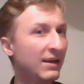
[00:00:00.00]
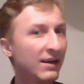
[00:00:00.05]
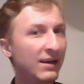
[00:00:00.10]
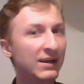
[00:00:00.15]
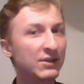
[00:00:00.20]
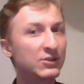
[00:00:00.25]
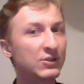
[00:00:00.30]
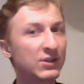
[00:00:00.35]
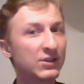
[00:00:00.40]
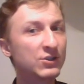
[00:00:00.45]

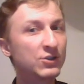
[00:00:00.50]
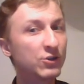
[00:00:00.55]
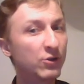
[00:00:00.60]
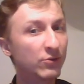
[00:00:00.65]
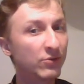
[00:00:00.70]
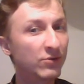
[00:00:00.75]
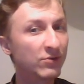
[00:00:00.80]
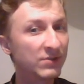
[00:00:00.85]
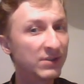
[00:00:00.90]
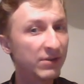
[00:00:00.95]
I just
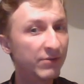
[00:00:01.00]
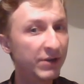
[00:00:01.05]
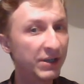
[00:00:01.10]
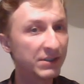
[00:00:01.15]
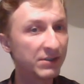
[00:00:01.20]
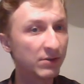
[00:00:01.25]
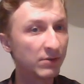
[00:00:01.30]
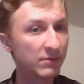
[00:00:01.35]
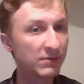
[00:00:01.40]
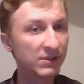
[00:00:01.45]
showed you the
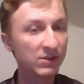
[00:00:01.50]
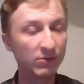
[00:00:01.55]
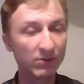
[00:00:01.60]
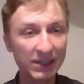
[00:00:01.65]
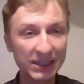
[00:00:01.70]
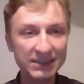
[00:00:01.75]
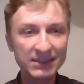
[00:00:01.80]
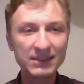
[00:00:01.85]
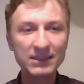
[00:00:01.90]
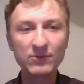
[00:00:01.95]
reason. So
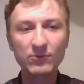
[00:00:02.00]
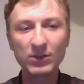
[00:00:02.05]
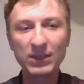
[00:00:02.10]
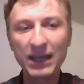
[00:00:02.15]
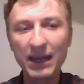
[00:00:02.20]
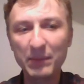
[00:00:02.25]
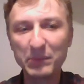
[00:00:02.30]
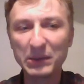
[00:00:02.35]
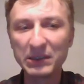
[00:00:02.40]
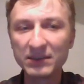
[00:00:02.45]
let's see what
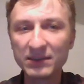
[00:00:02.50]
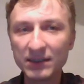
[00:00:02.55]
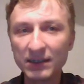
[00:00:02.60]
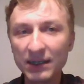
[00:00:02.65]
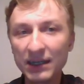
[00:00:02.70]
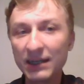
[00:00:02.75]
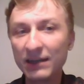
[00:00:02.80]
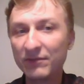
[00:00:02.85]
happens.